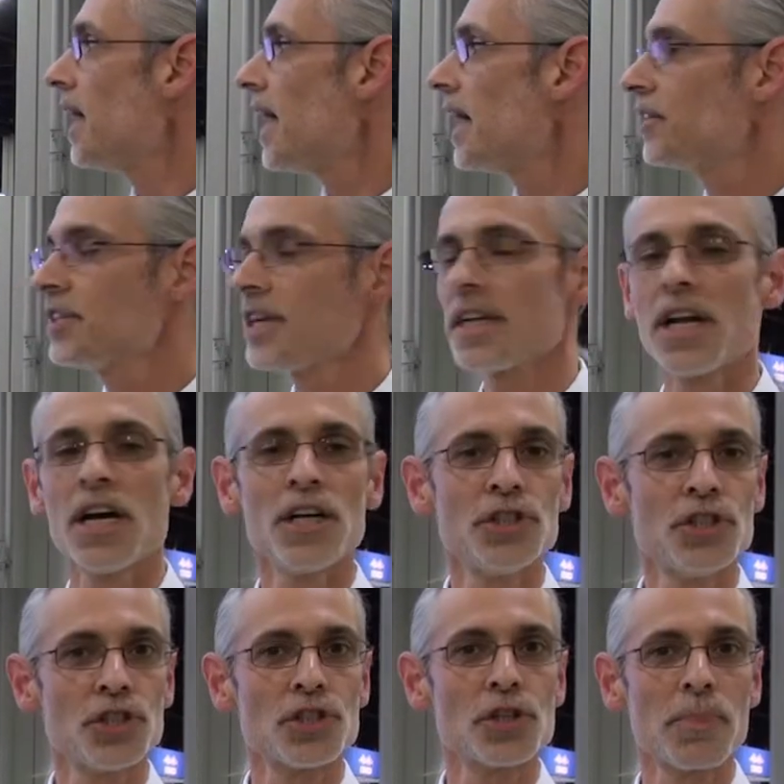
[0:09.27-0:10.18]
Our
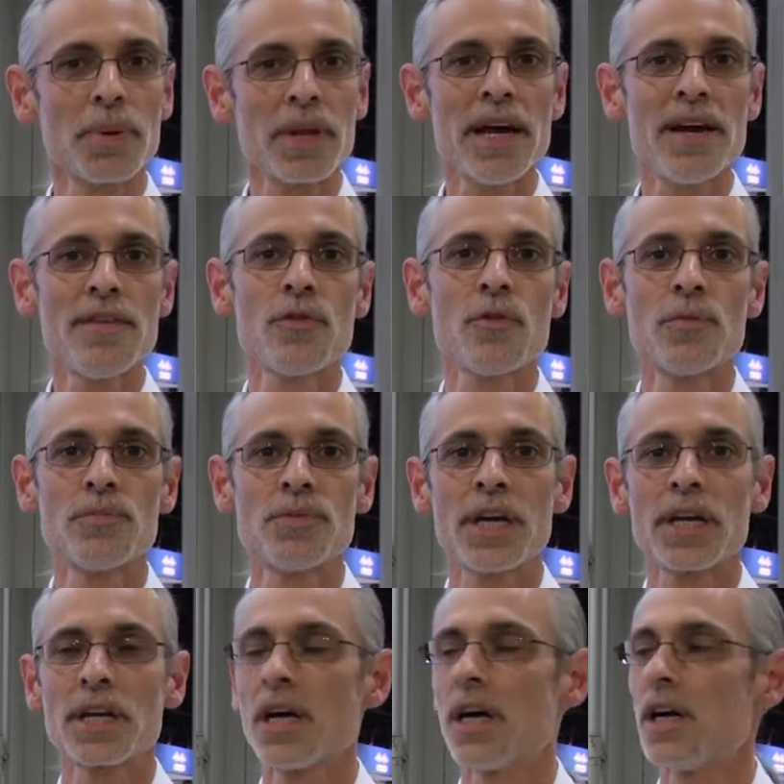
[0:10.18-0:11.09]
technology is a platform
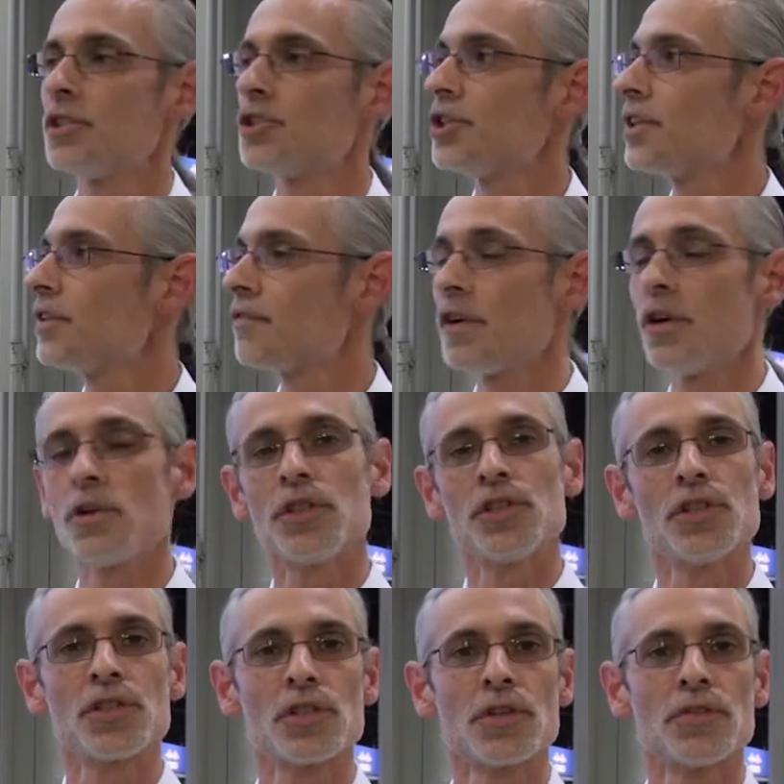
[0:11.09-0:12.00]
technology that
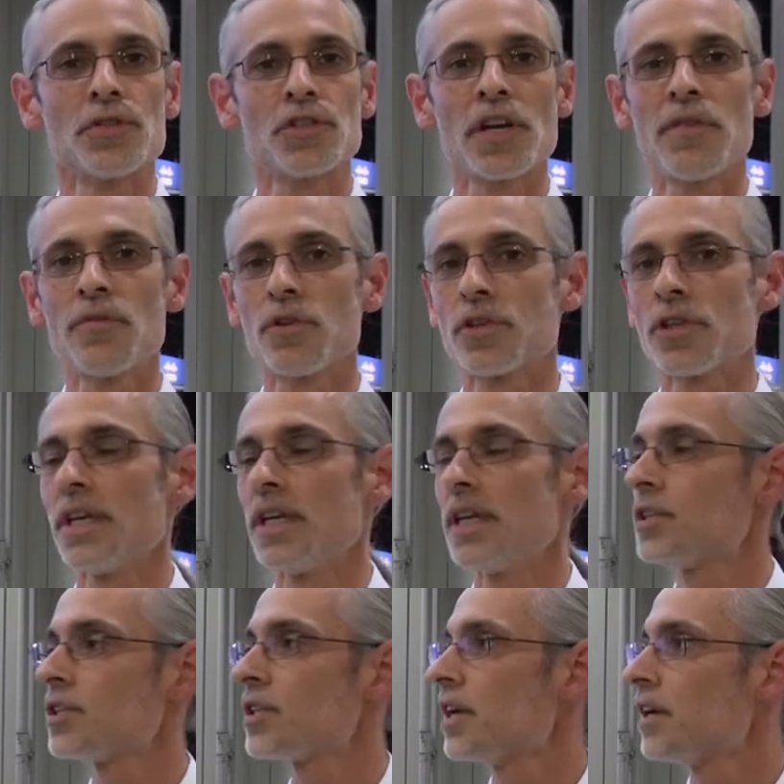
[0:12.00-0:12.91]
focuses on several
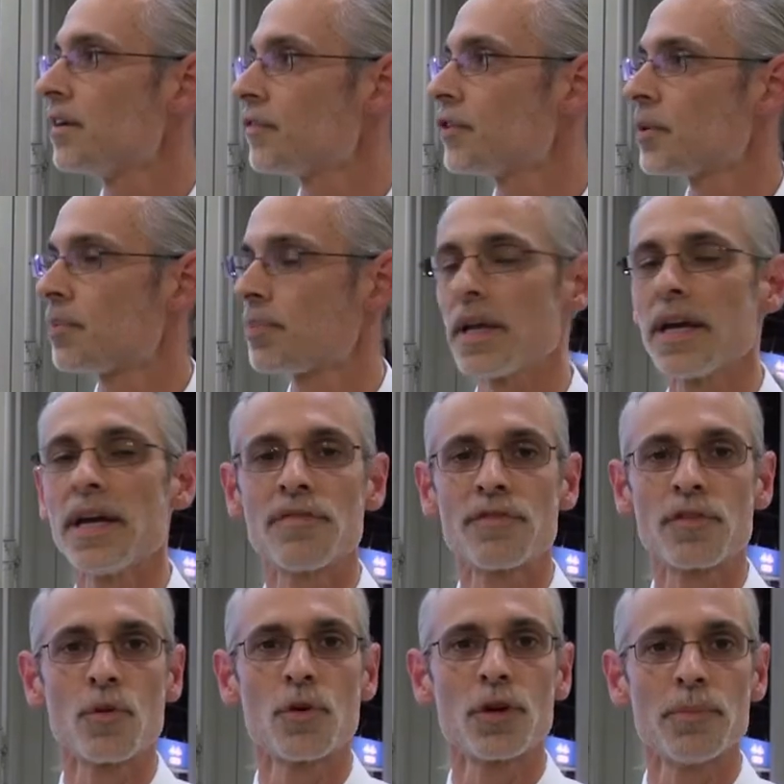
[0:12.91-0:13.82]
things uh, for the plant
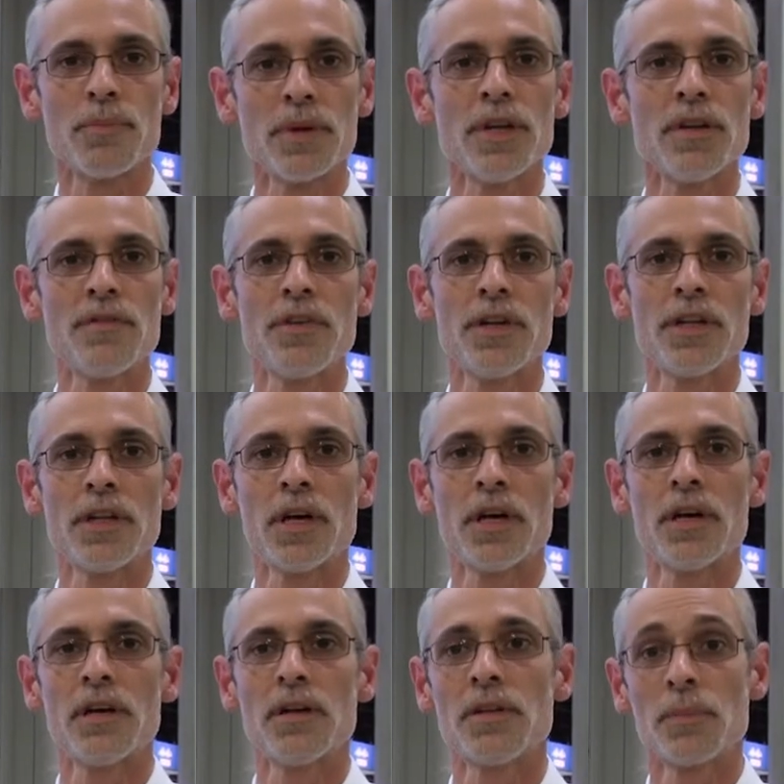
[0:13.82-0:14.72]
floor to benefit
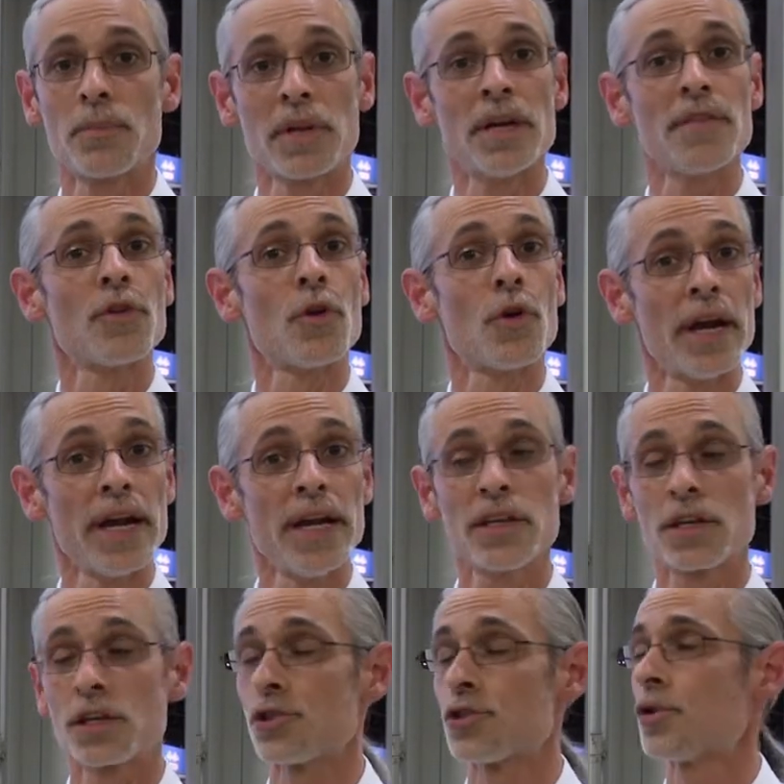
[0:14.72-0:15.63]
uh, the plant floor
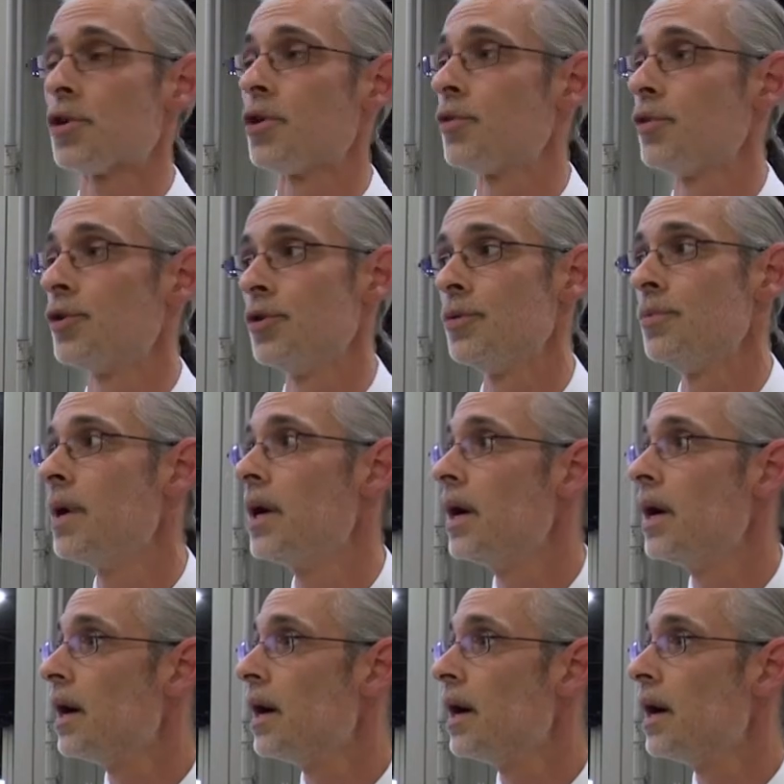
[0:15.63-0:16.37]
and the control room.